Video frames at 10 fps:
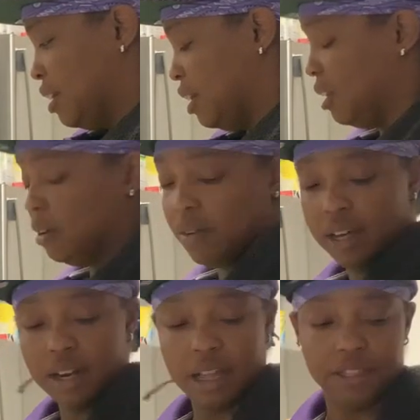You know
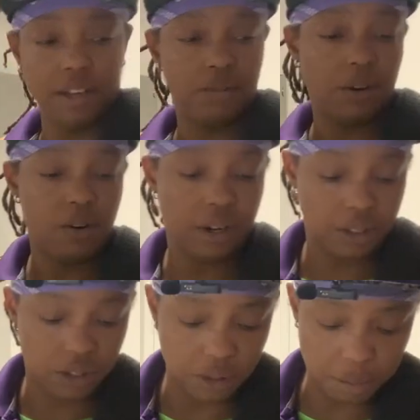what? I think we're going
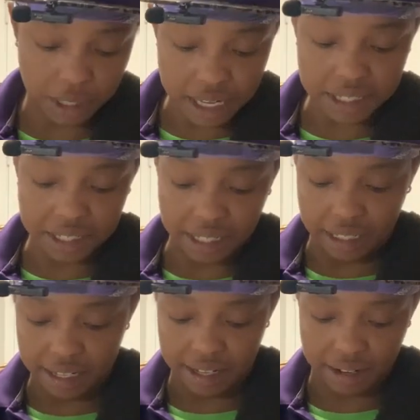to, because it's in the
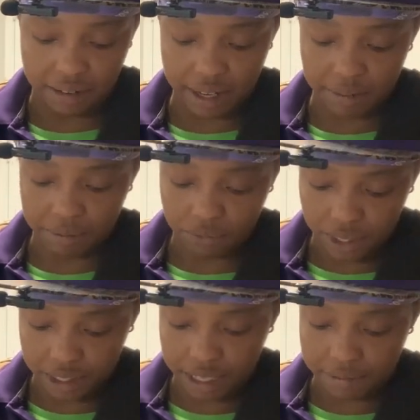lid, right? We
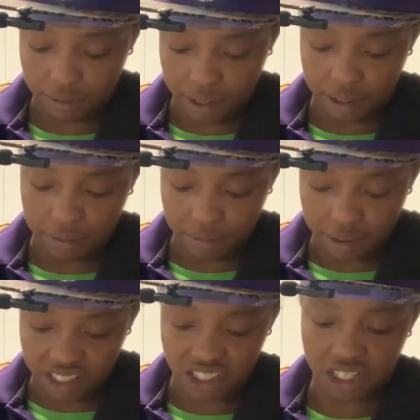can definitely
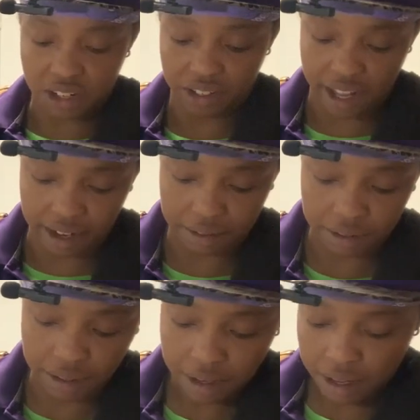consider that,
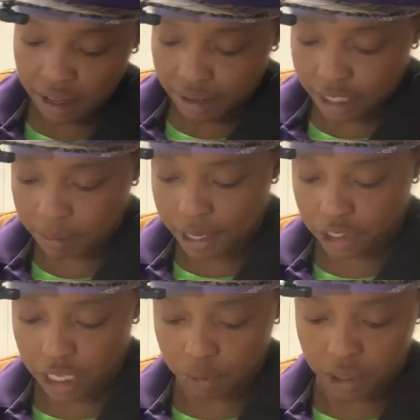
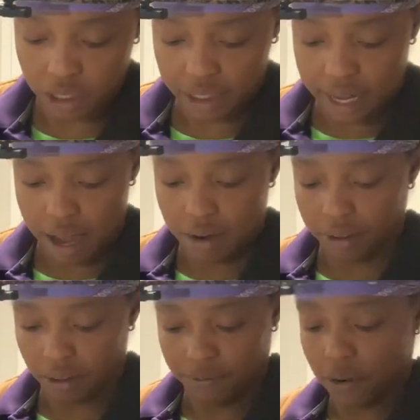especially as we look down
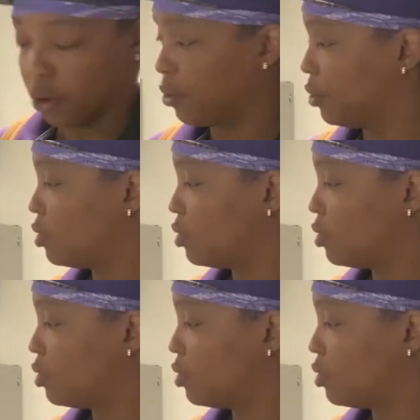and further.